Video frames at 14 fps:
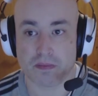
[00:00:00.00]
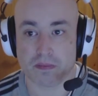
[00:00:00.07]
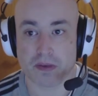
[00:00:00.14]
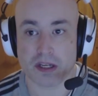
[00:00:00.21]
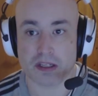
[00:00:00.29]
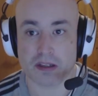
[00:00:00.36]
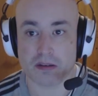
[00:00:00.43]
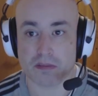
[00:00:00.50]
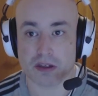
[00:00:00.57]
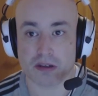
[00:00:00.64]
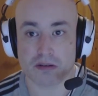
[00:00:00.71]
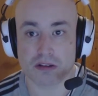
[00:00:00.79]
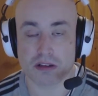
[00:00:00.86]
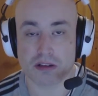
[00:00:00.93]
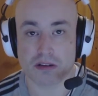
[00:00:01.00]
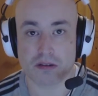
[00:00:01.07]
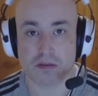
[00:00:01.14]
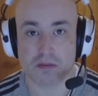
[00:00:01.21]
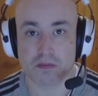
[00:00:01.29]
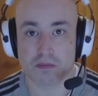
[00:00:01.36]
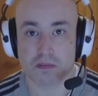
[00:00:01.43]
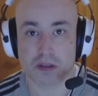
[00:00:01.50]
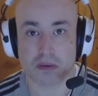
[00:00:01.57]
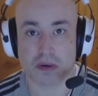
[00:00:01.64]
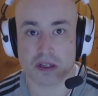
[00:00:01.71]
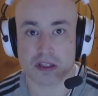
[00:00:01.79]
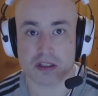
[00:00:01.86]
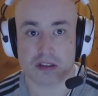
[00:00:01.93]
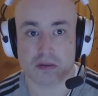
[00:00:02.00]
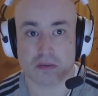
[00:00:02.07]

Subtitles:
in YouTube, Twitch,